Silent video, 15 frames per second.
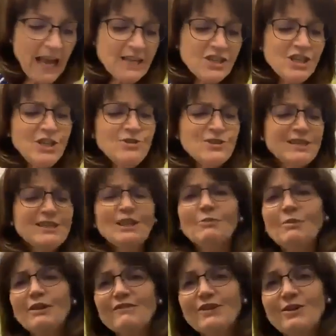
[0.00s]
She uses a little
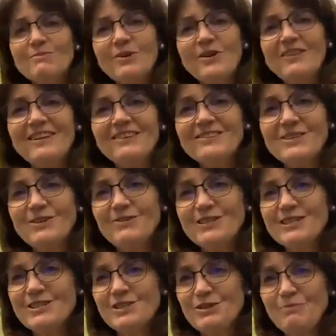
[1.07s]
bit of humor in there too,
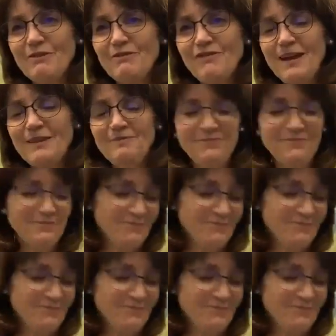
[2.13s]
which is super fun.